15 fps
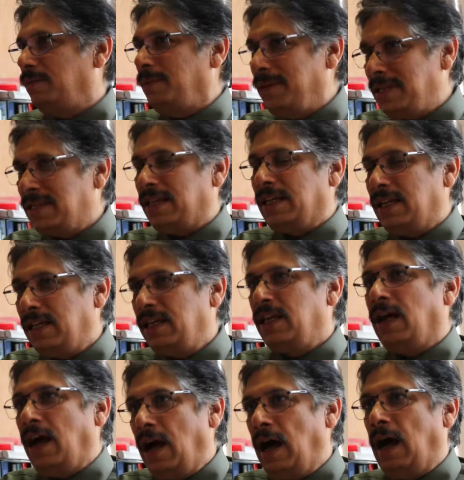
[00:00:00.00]

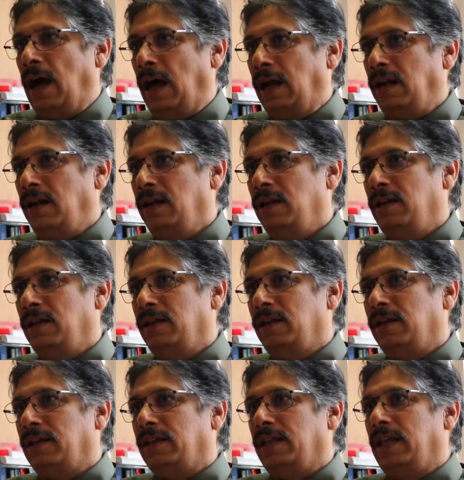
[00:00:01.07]
basically are
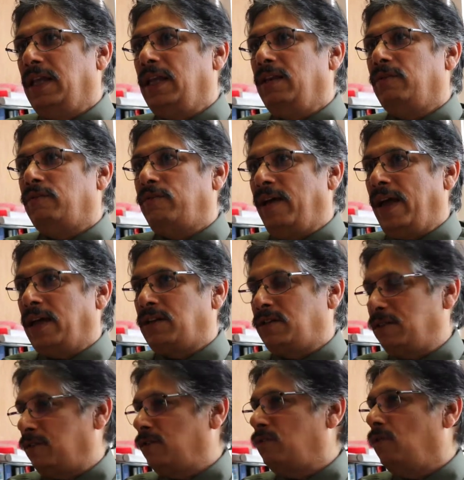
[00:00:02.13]
the
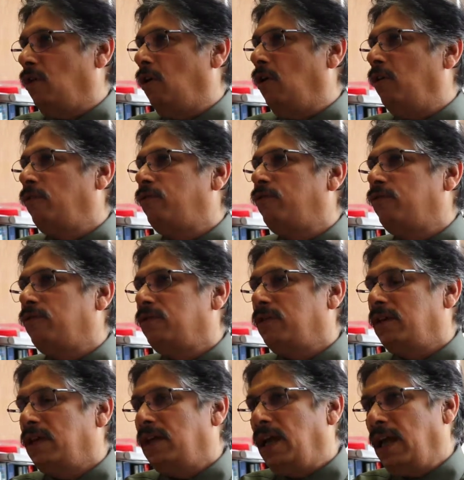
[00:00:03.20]
factors of
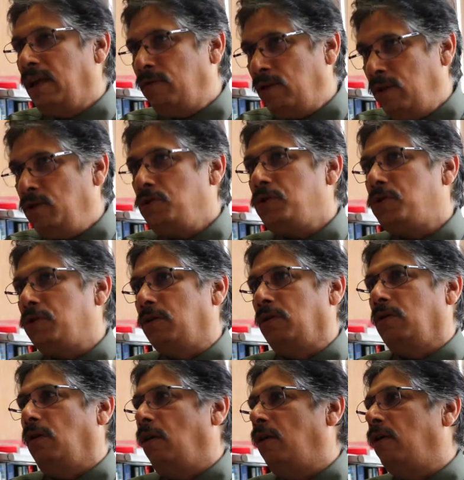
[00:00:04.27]
evolution
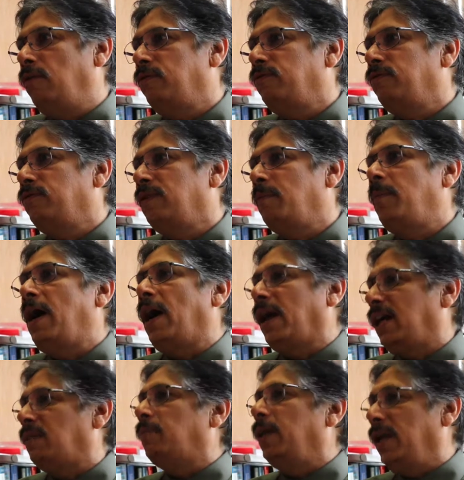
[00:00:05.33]
of the
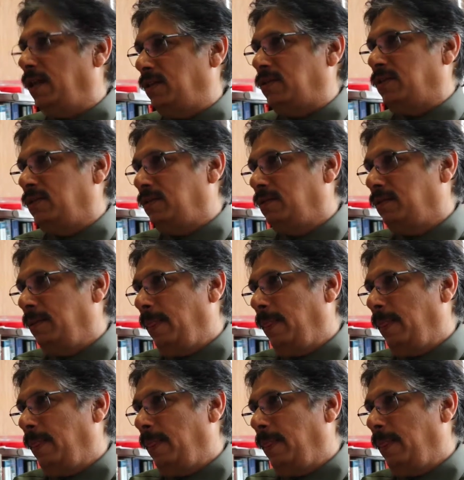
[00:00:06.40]
marketplace,